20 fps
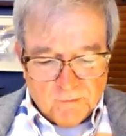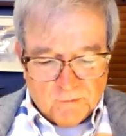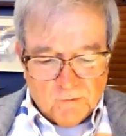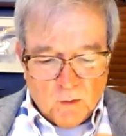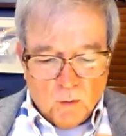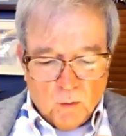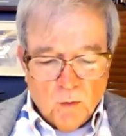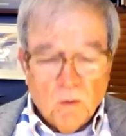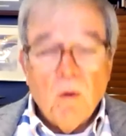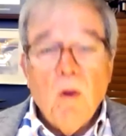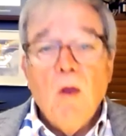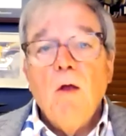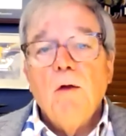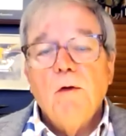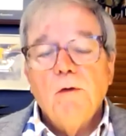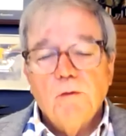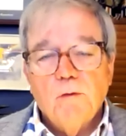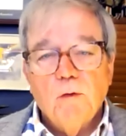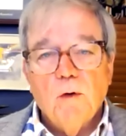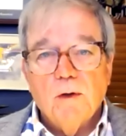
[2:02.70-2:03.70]
toll
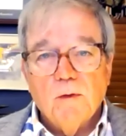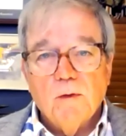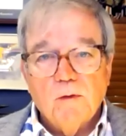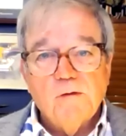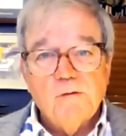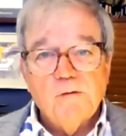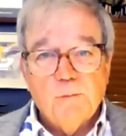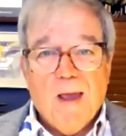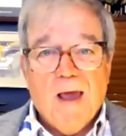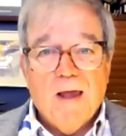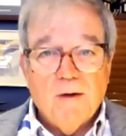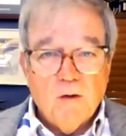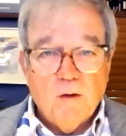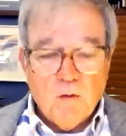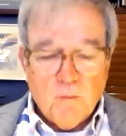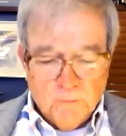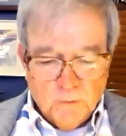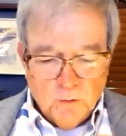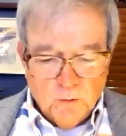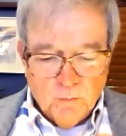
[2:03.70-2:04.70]
during the Spanish
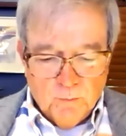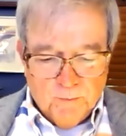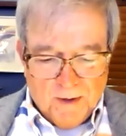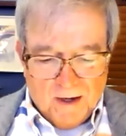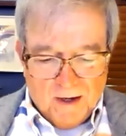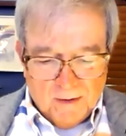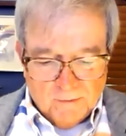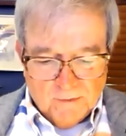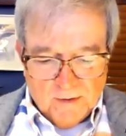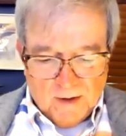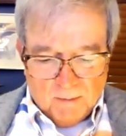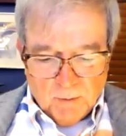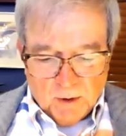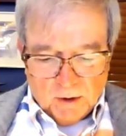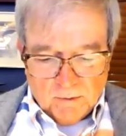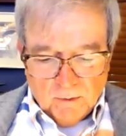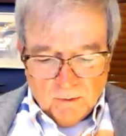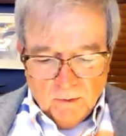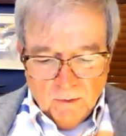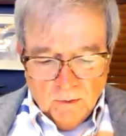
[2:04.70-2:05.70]
flu pandemic.
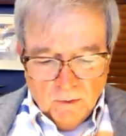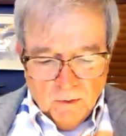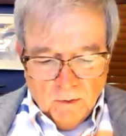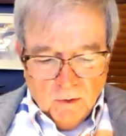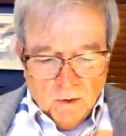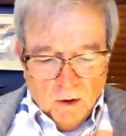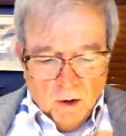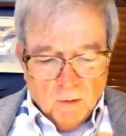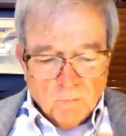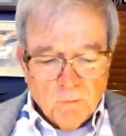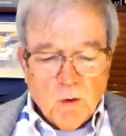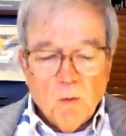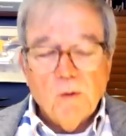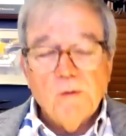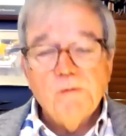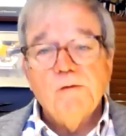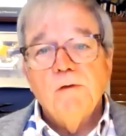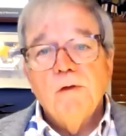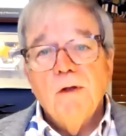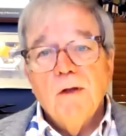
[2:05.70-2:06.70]
Of
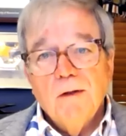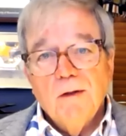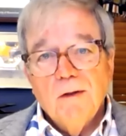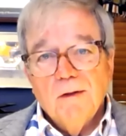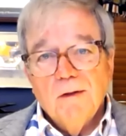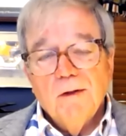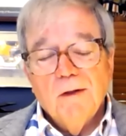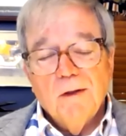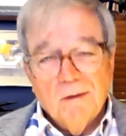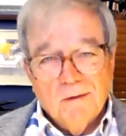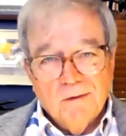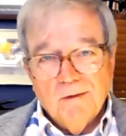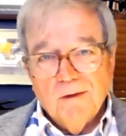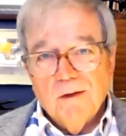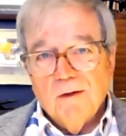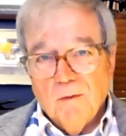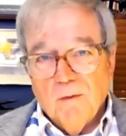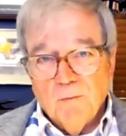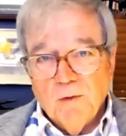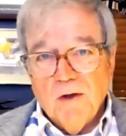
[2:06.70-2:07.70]
course, you
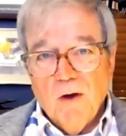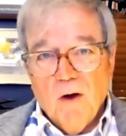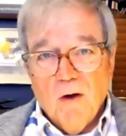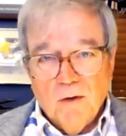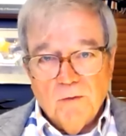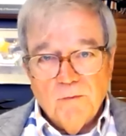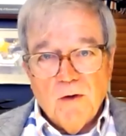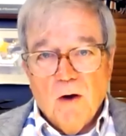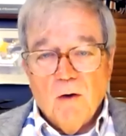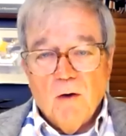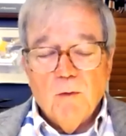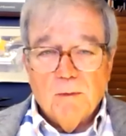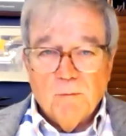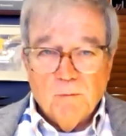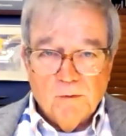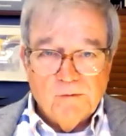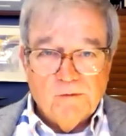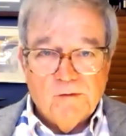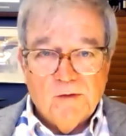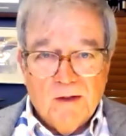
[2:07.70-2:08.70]
know, we all know, and
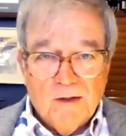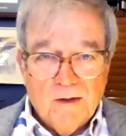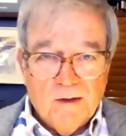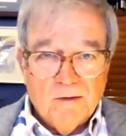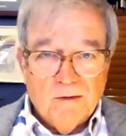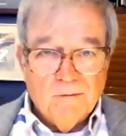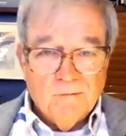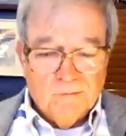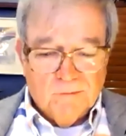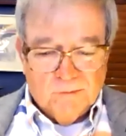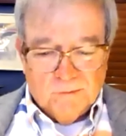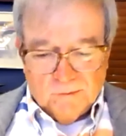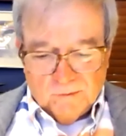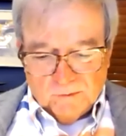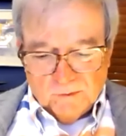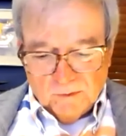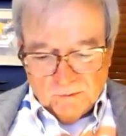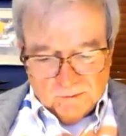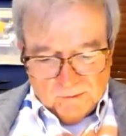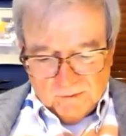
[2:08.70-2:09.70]
we're seeing
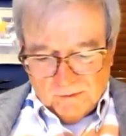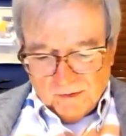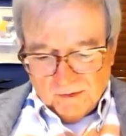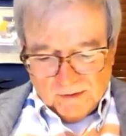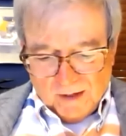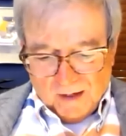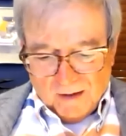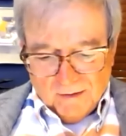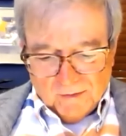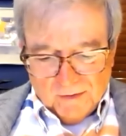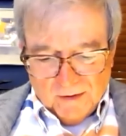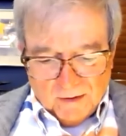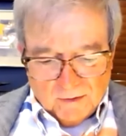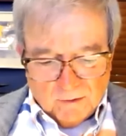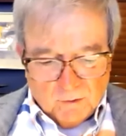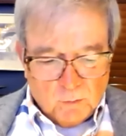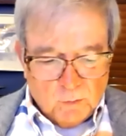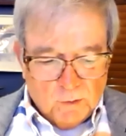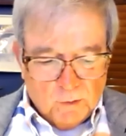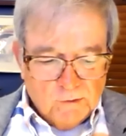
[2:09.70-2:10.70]
the daily
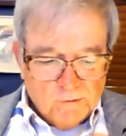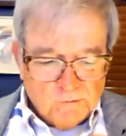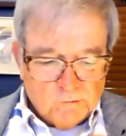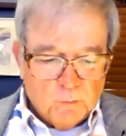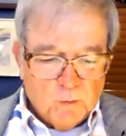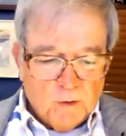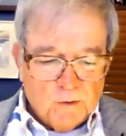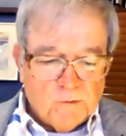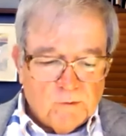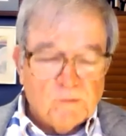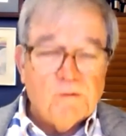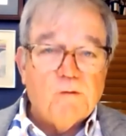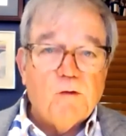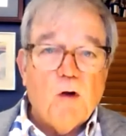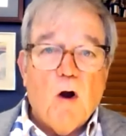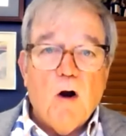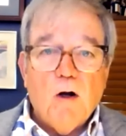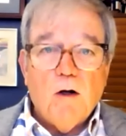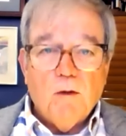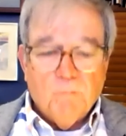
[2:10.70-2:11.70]
increase, we're at the
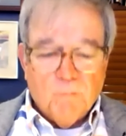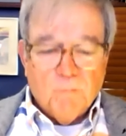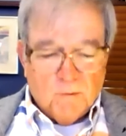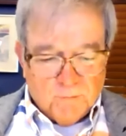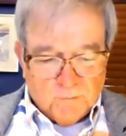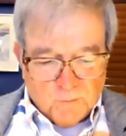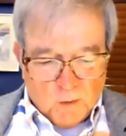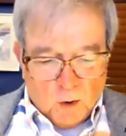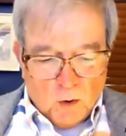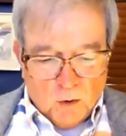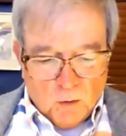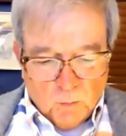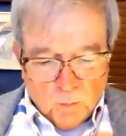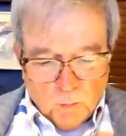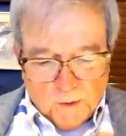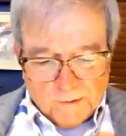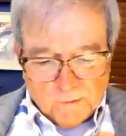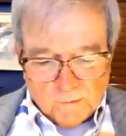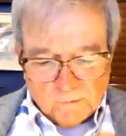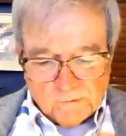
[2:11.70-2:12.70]
start of a
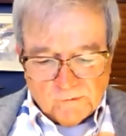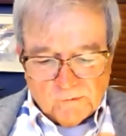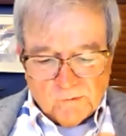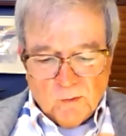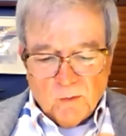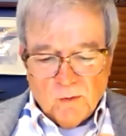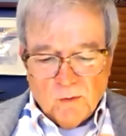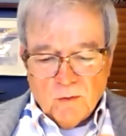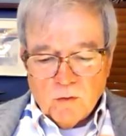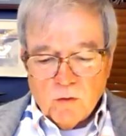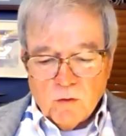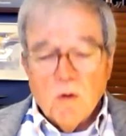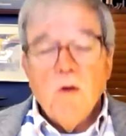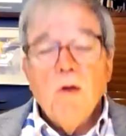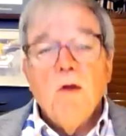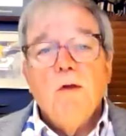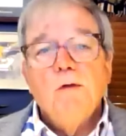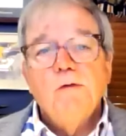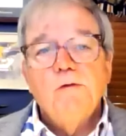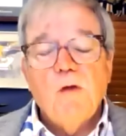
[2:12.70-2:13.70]
fall-winter surge,
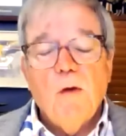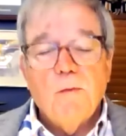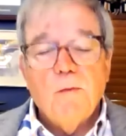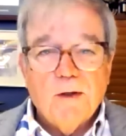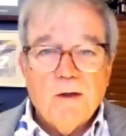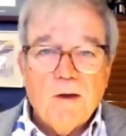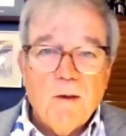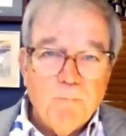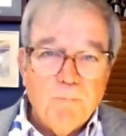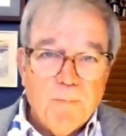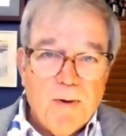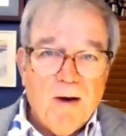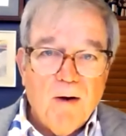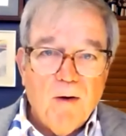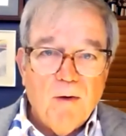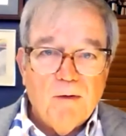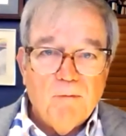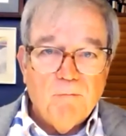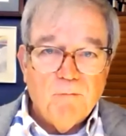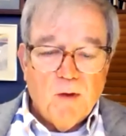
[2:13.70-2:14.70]
so the
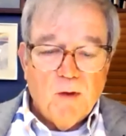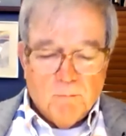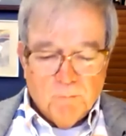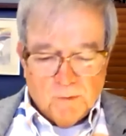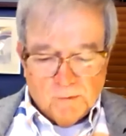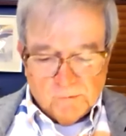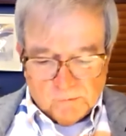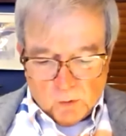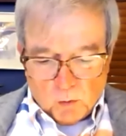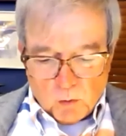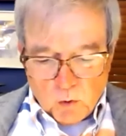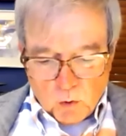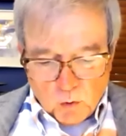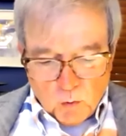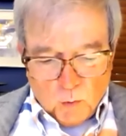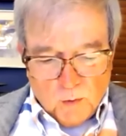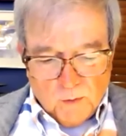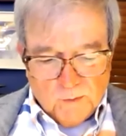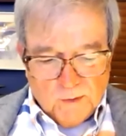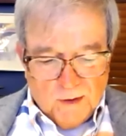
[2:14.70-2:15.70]
comparative numbers are
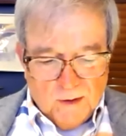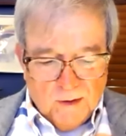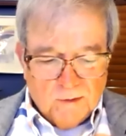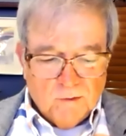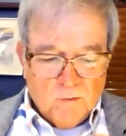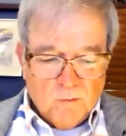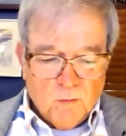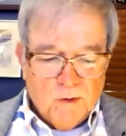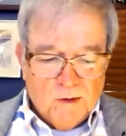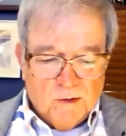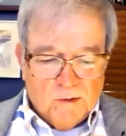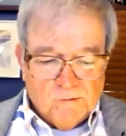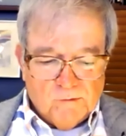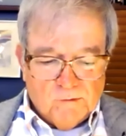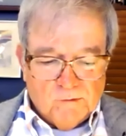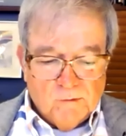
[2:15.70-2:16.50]
sure to increase.